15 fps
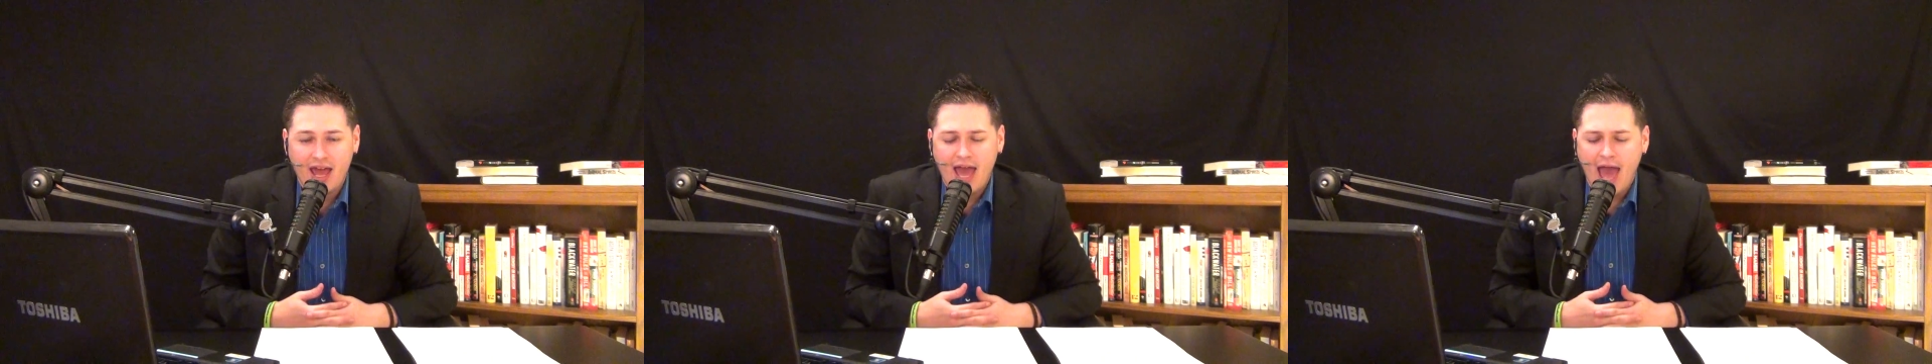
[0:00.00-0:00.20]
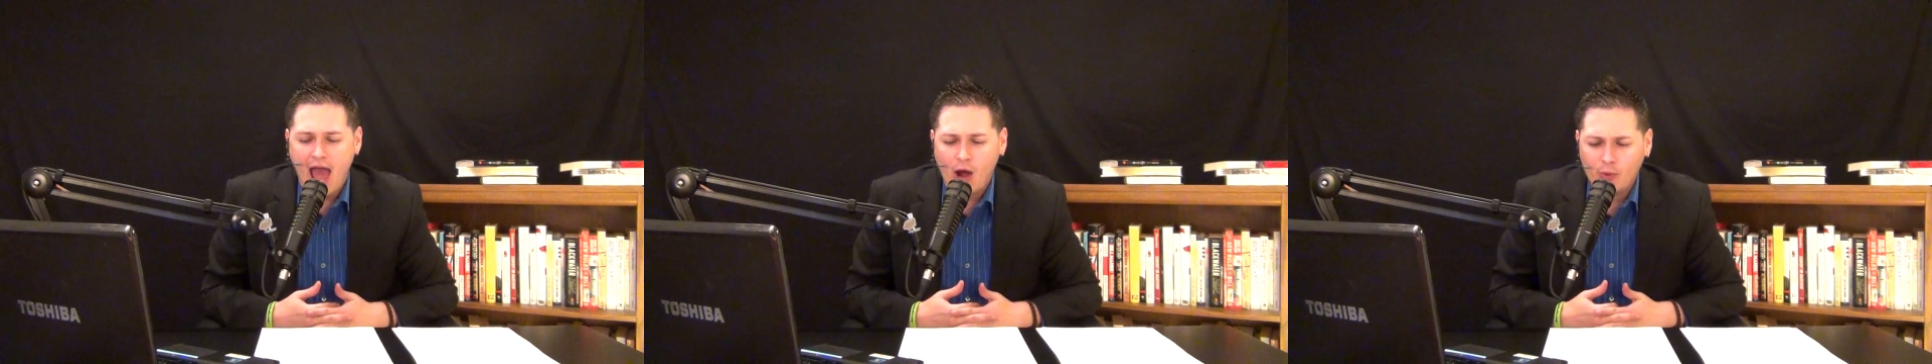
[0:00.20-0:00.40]

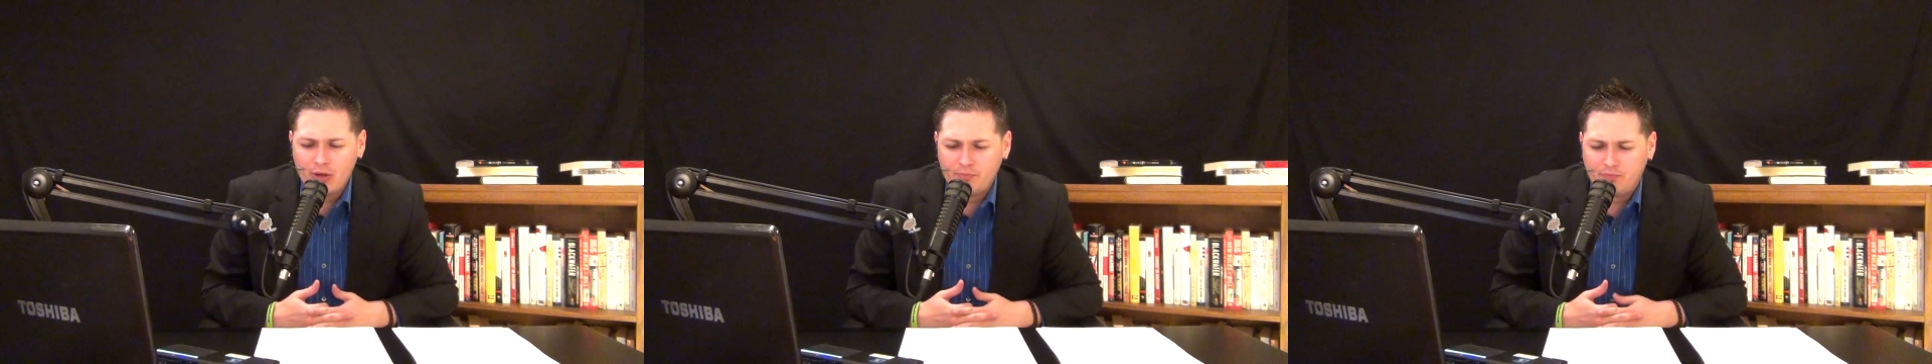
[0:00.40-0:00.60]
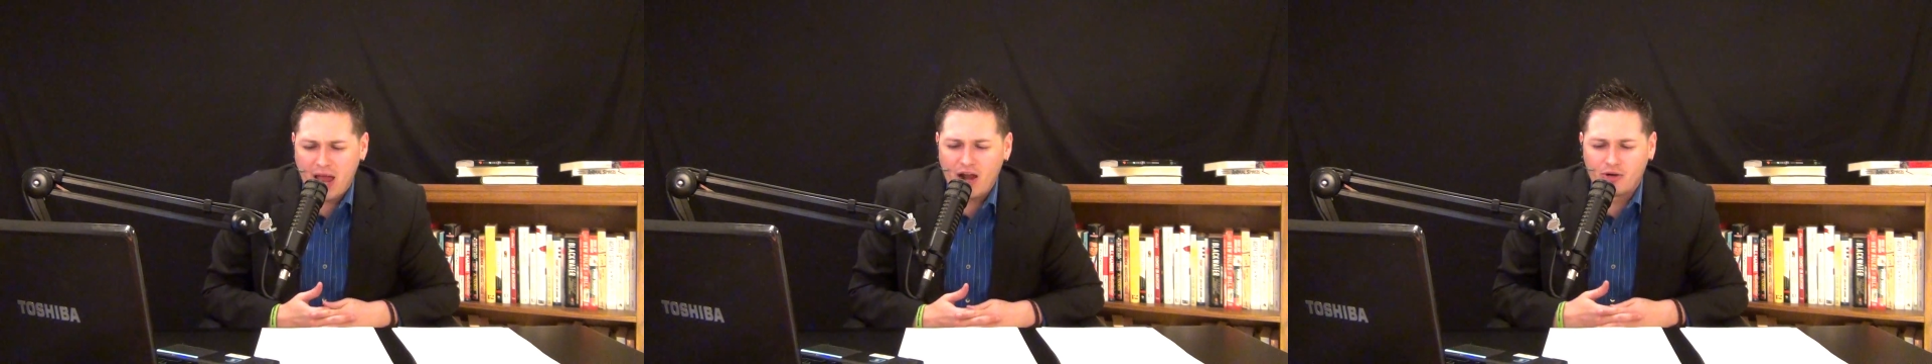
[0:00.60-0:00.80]
How
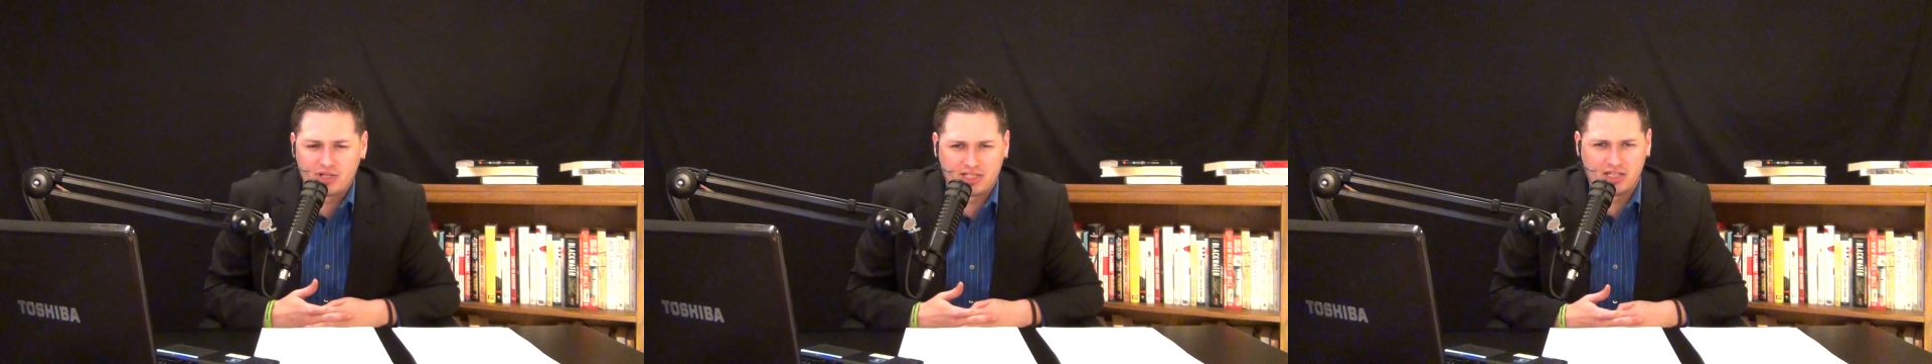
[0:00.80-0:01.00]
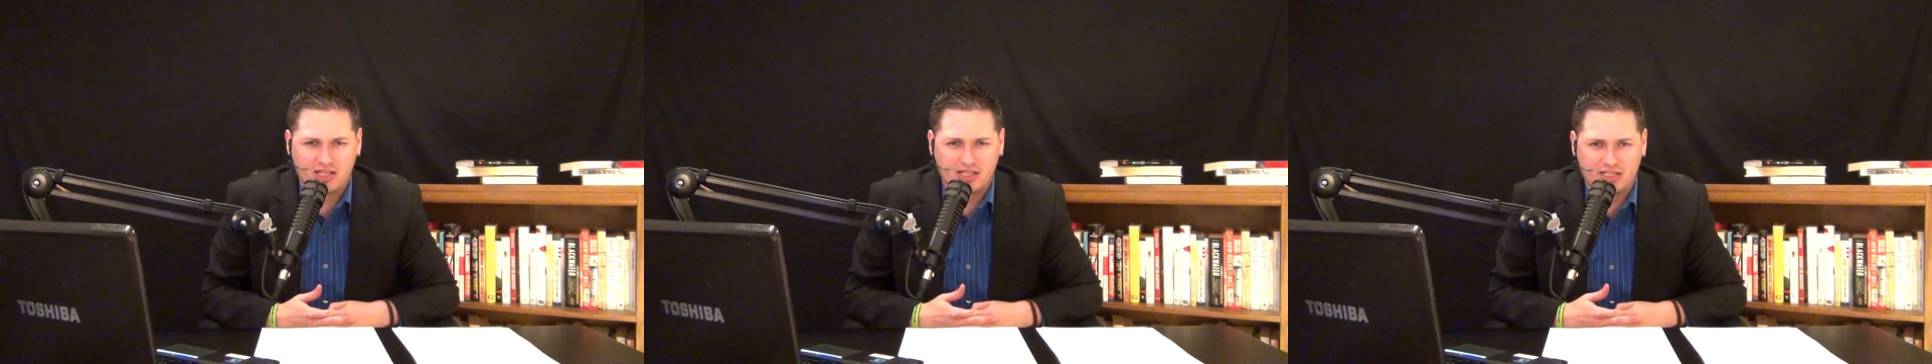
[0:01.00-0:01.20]

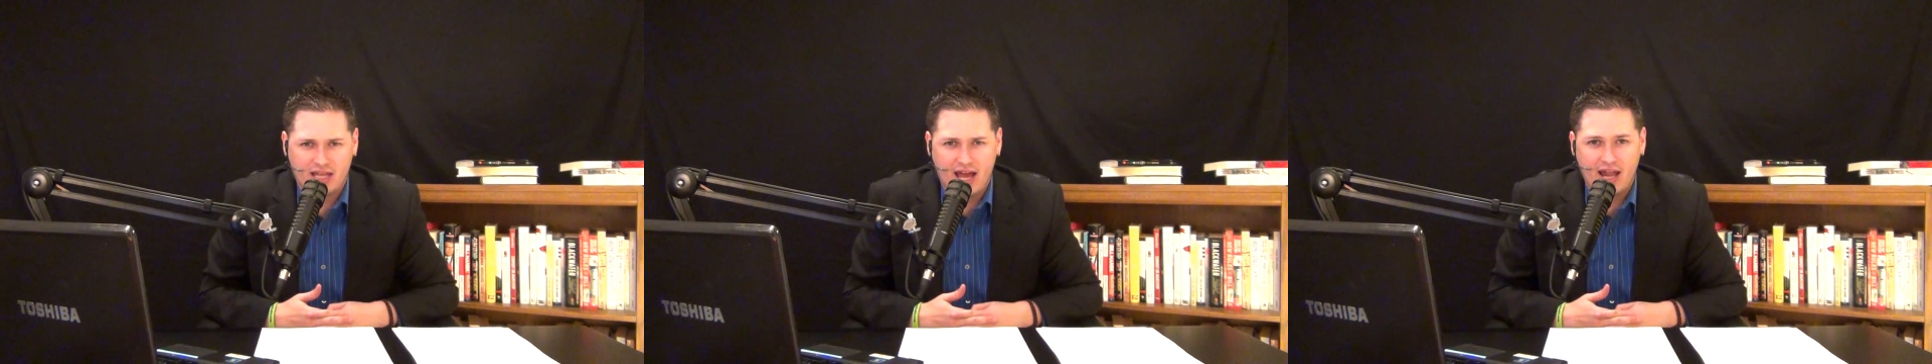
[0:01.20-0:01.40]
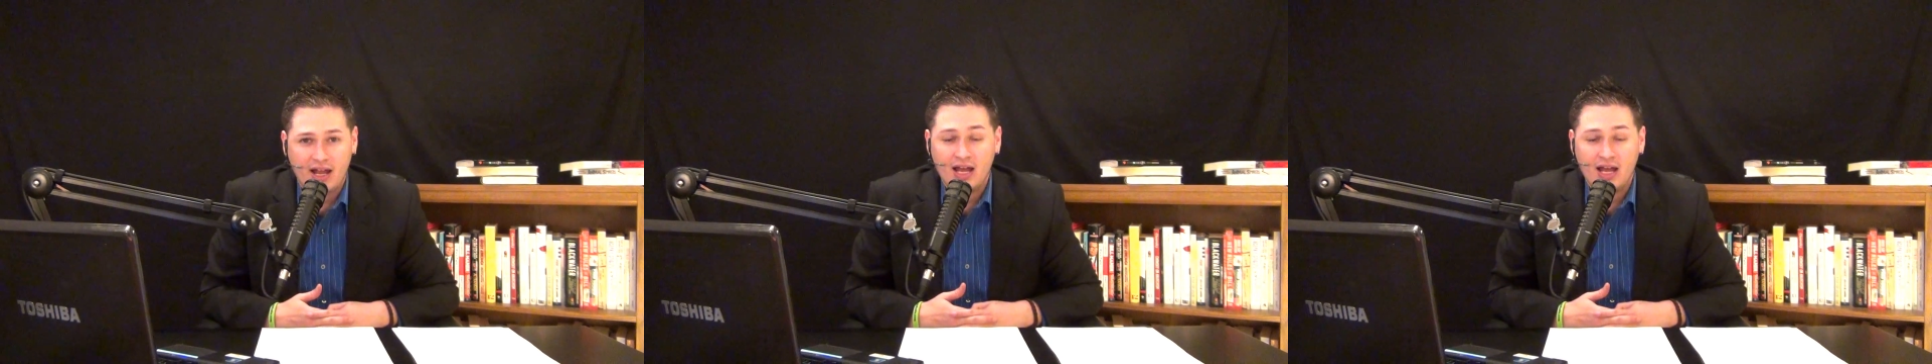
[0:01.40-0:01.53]
embarrassing is that?